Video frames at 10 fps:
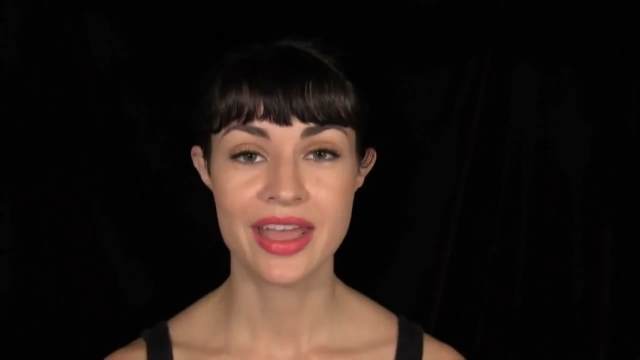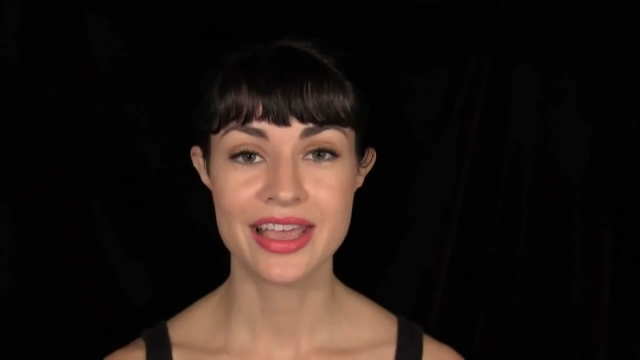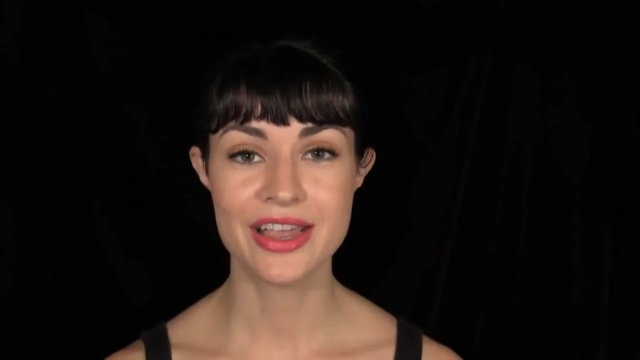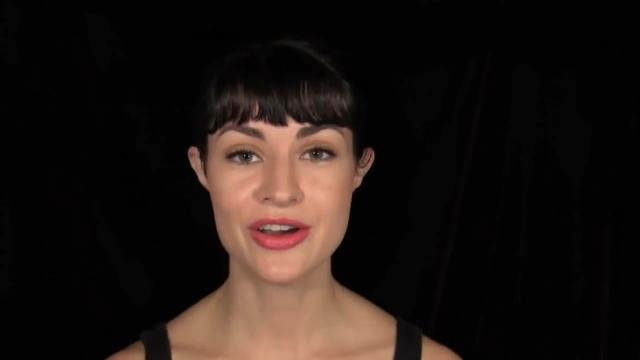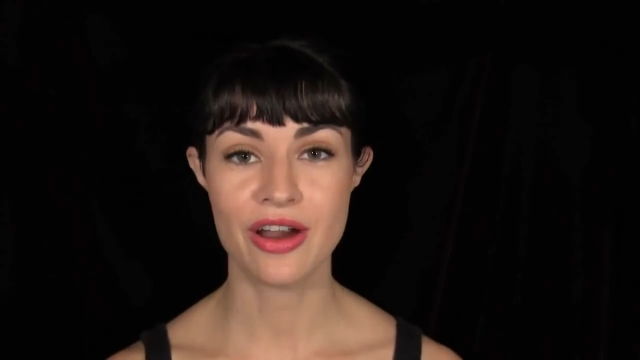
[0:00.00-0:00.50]

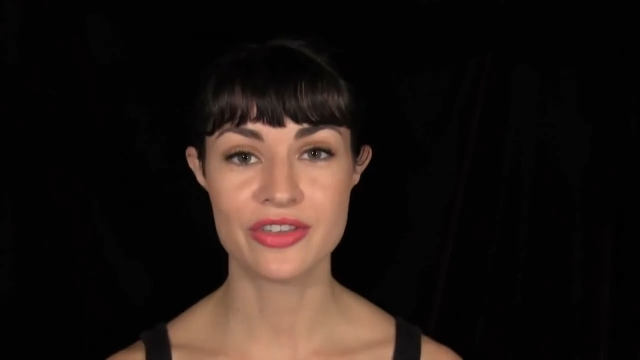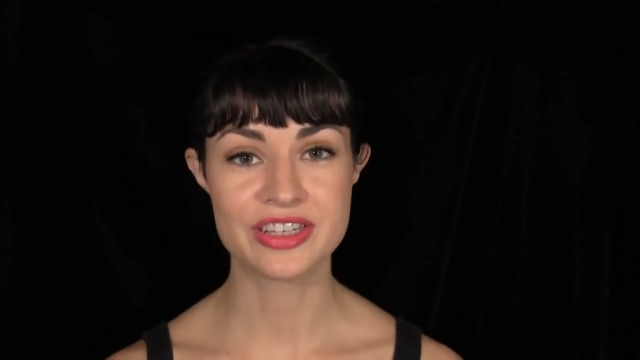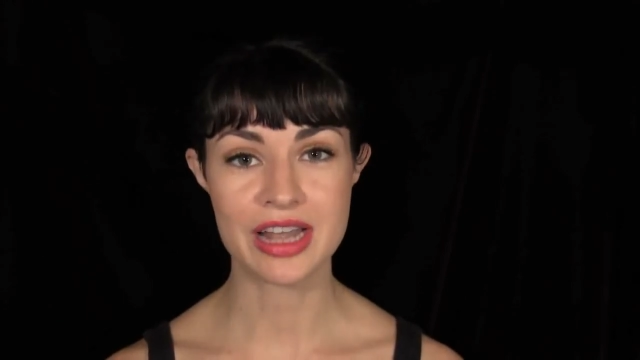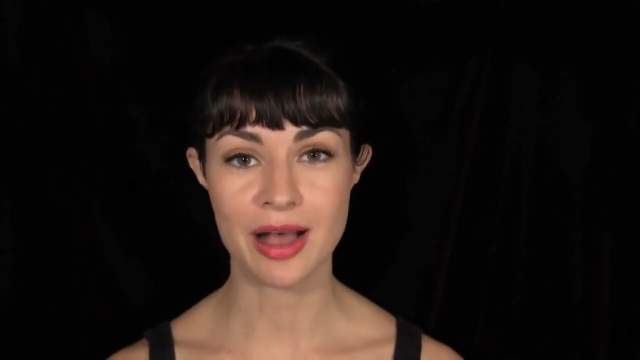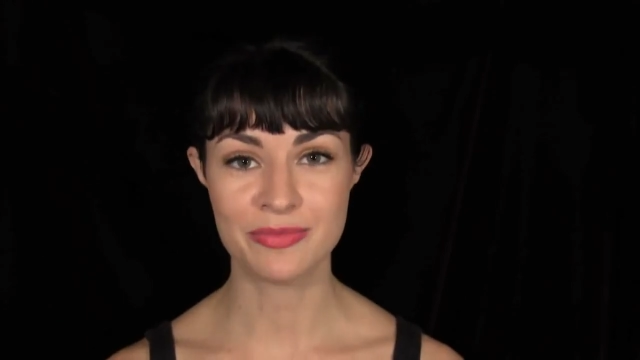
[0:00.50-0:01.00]
Here are
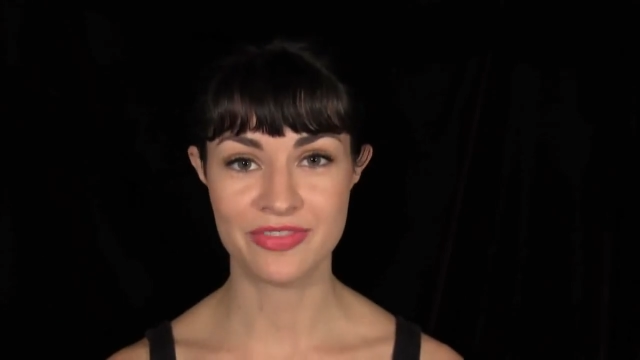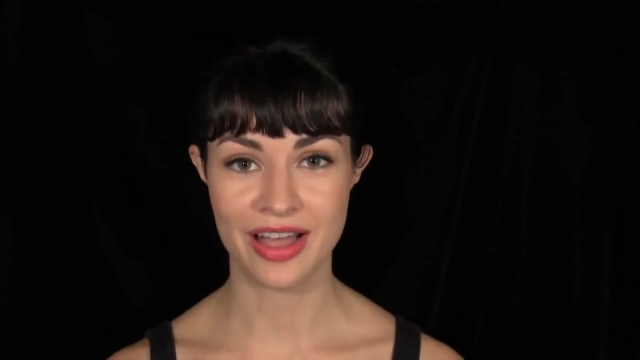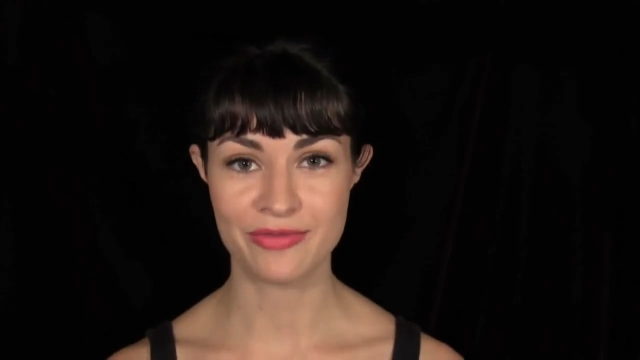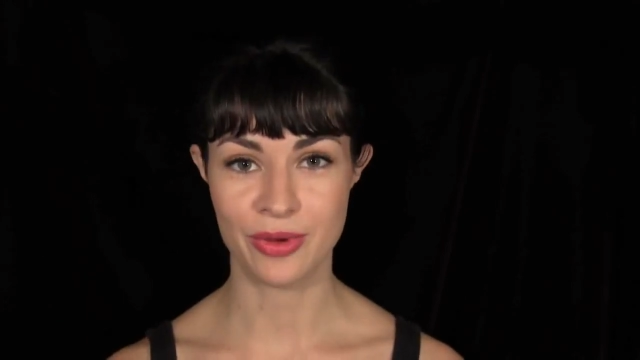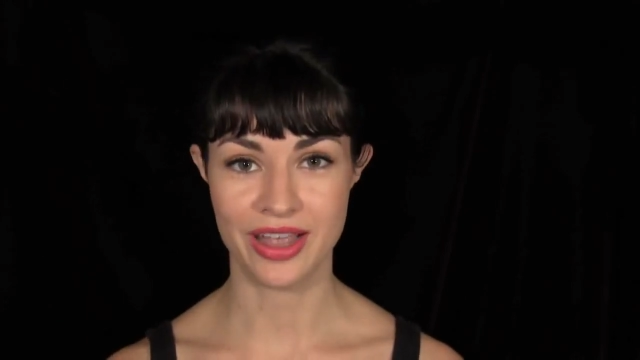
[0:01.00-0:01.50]
the top
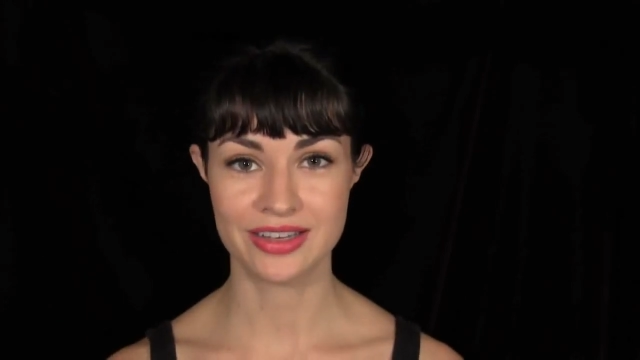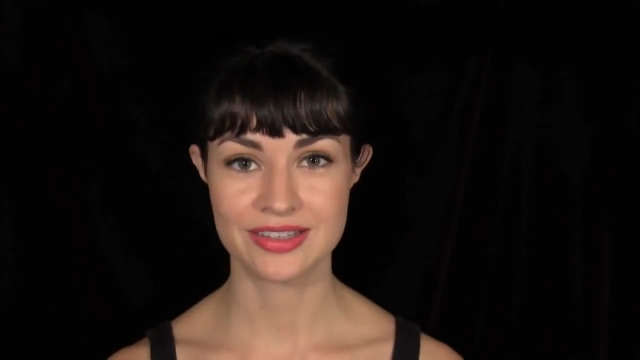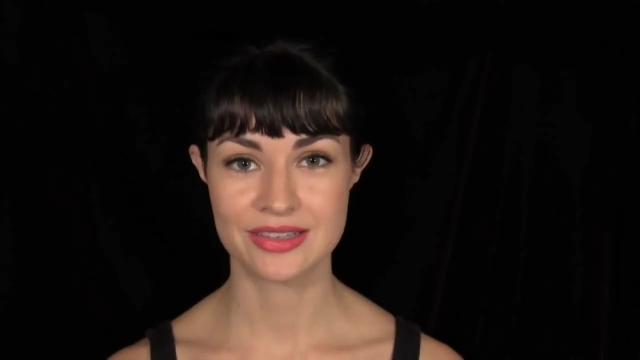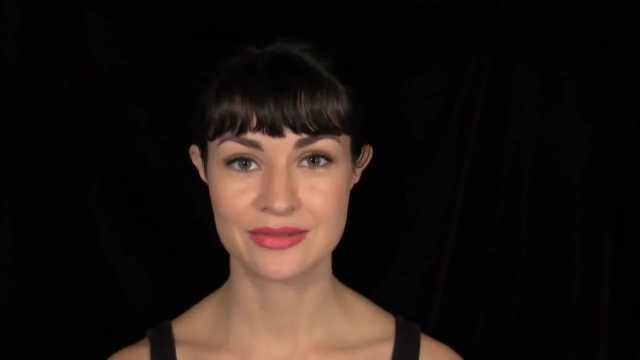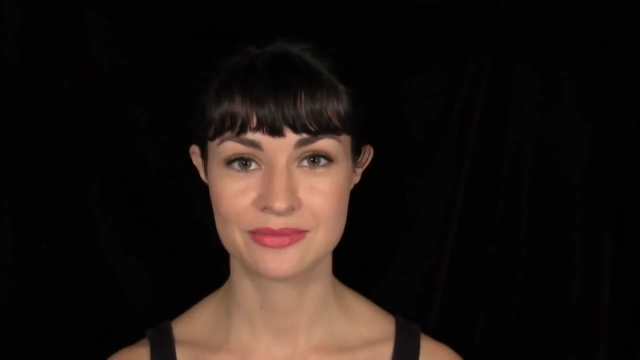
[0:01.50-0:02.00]
five
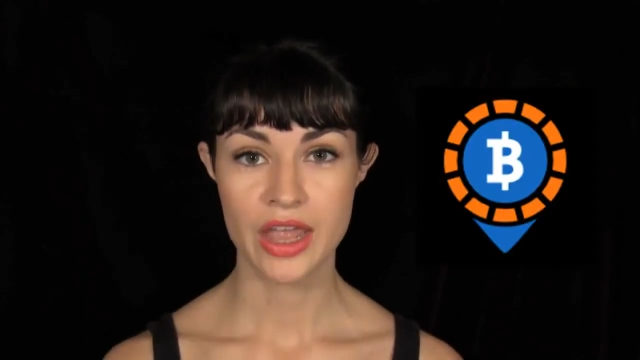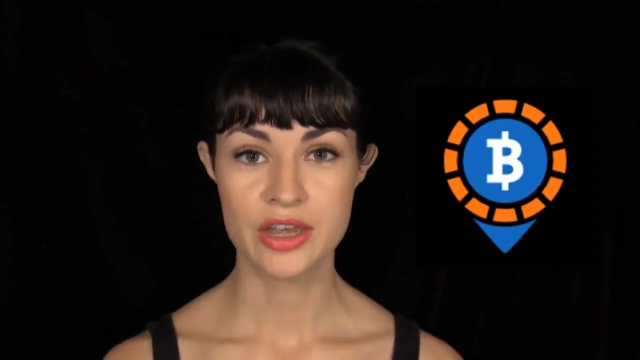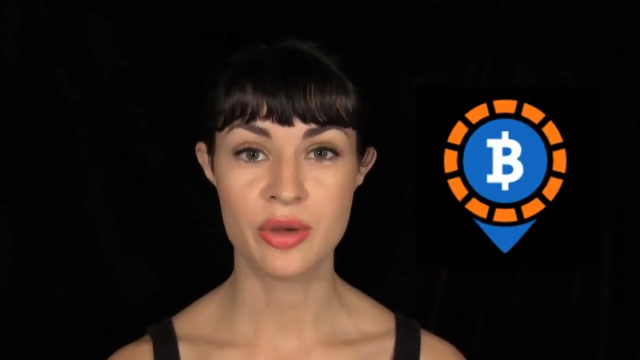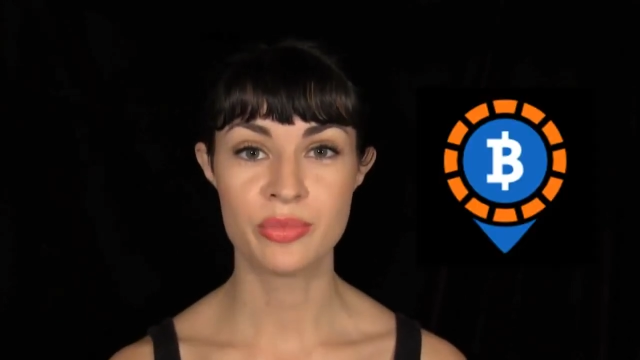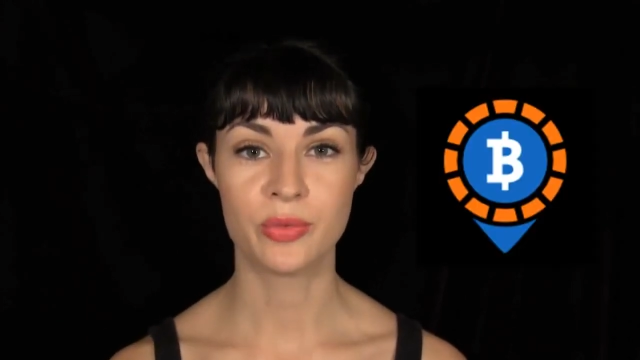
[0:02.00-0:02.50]
ways.
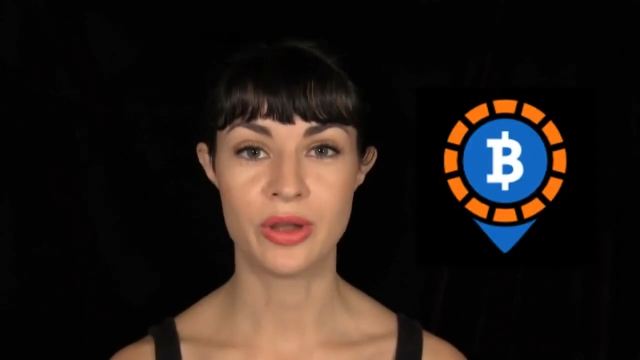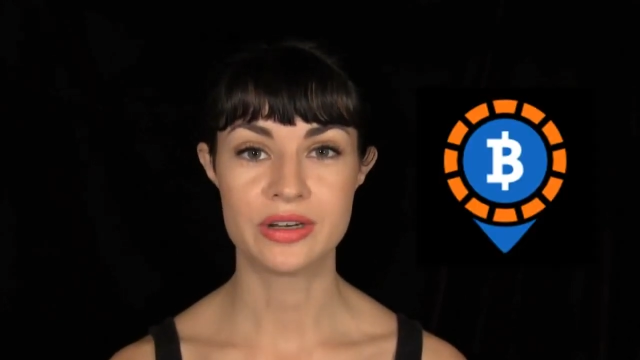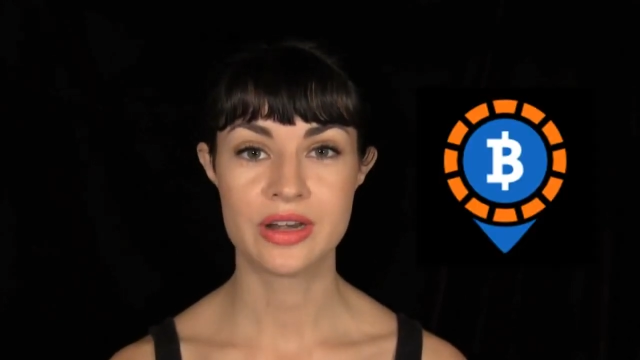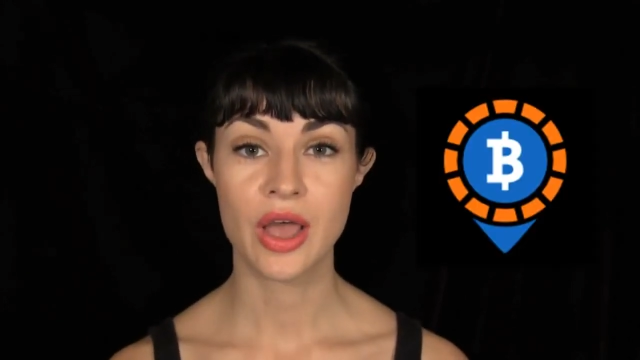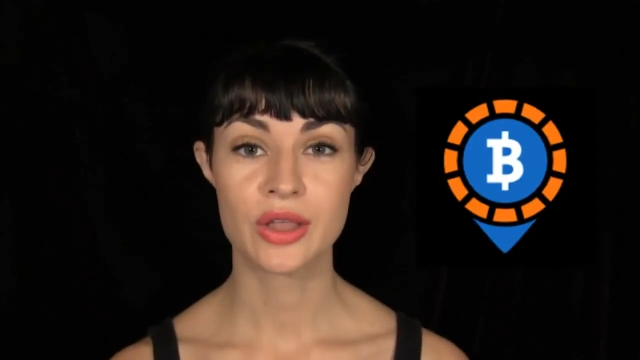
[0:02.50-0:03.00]
Number
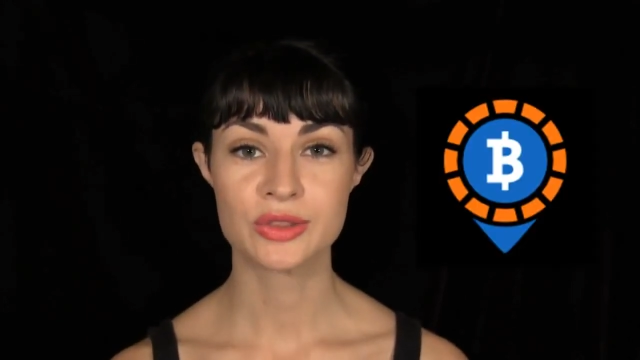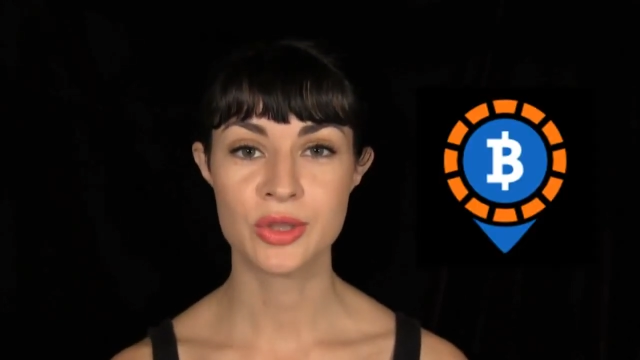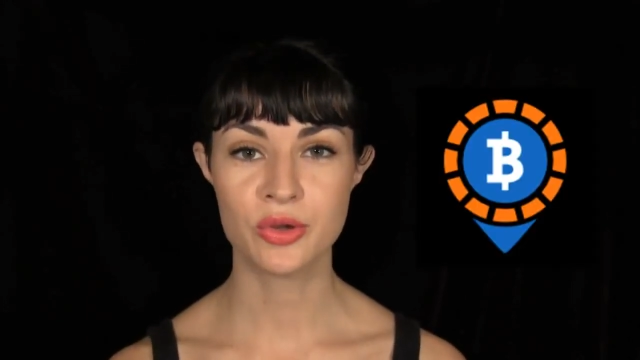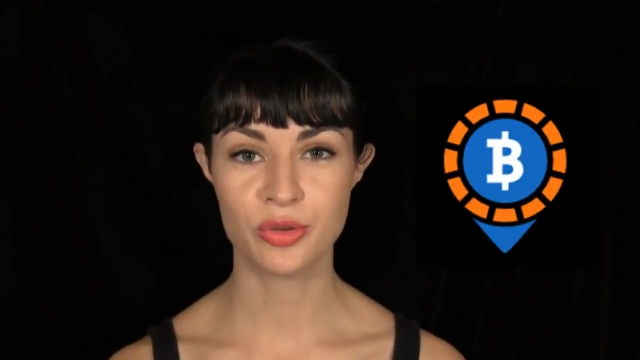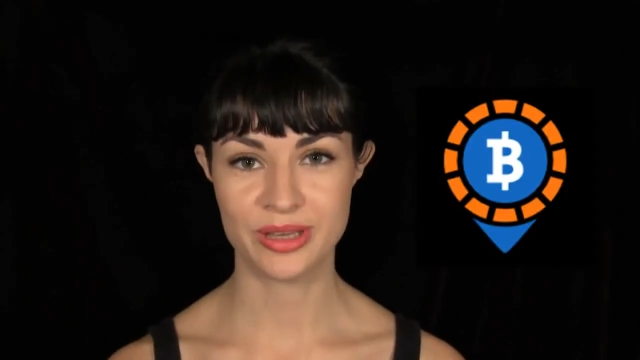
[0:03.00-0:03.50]
one,
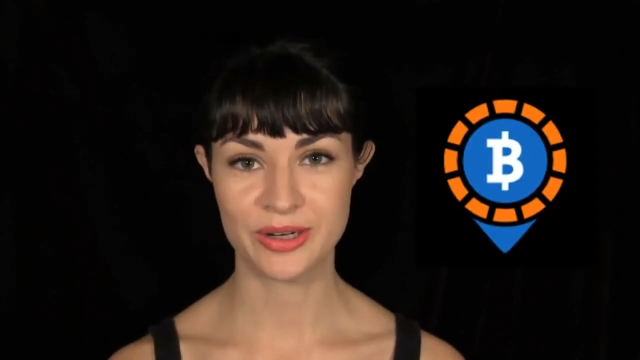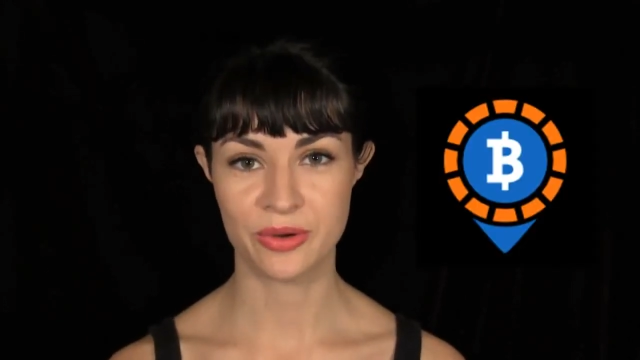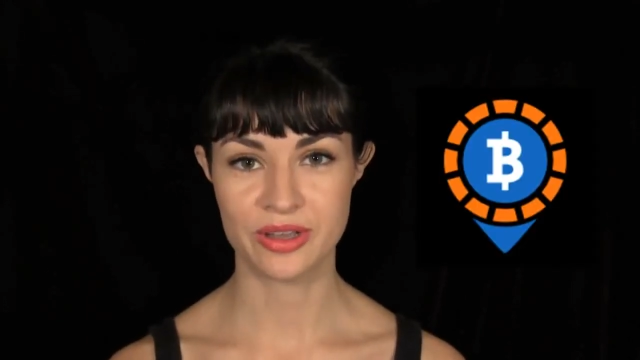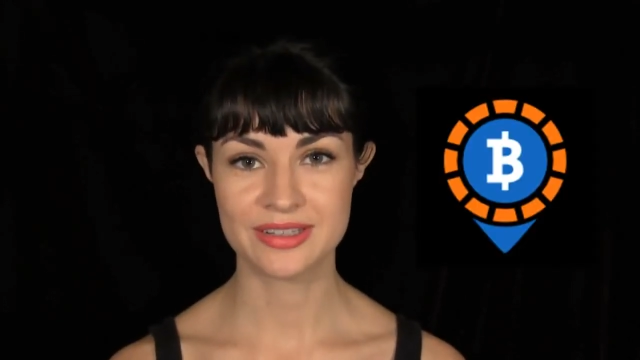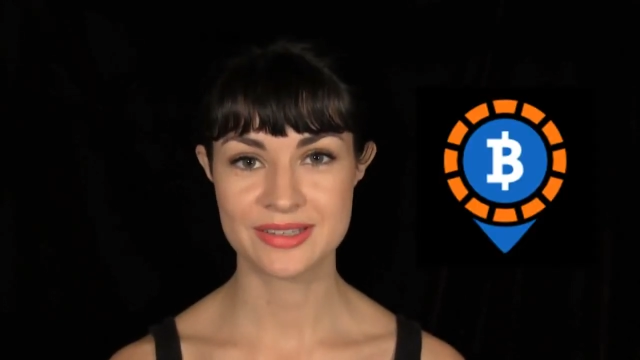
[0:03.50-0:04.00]
local
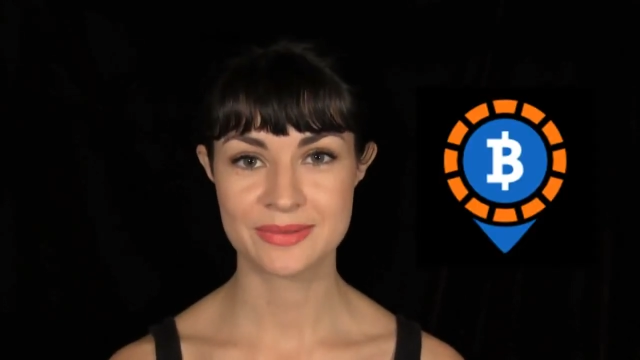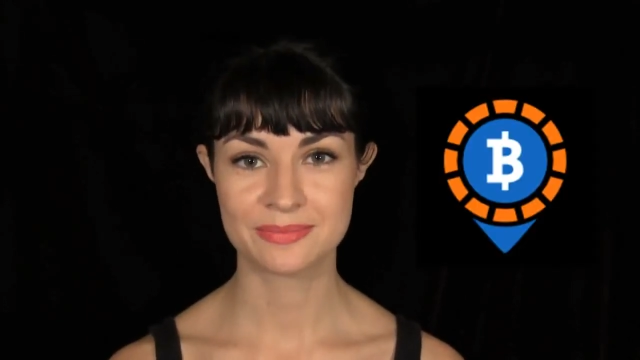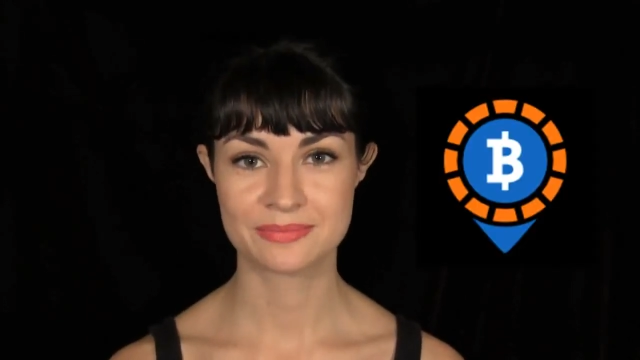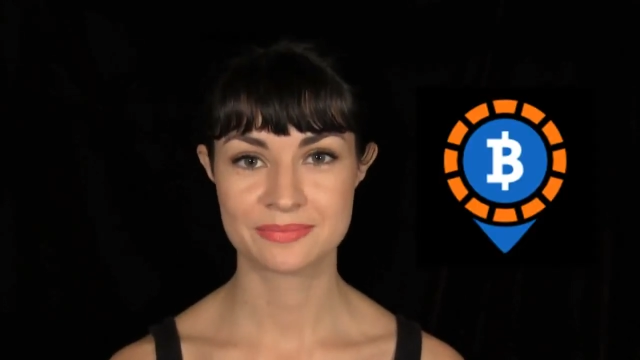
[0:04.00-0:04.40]
Bitcoins.